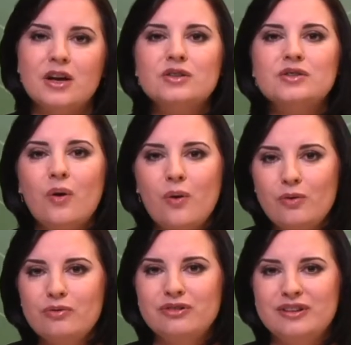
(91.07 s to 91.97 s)
So
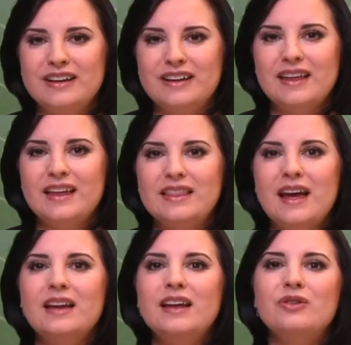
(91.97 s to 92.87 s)
hopefully that
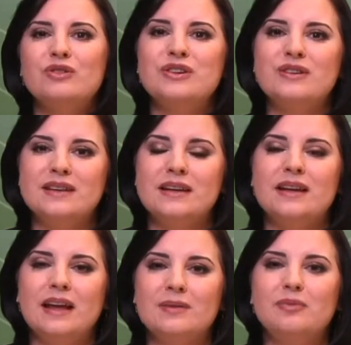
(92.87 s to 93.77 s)
results
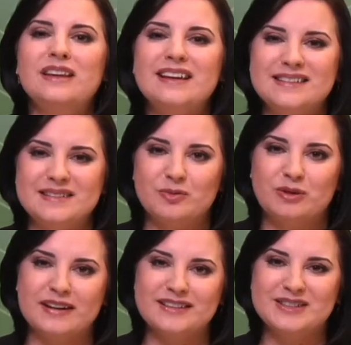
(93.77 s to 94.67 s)
in a pleasant
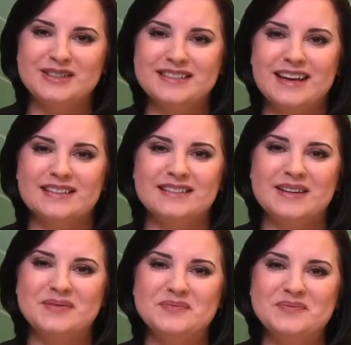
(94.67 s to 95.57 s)
surprise during tax
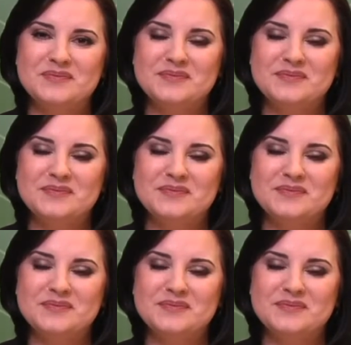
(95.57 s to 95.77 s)
time.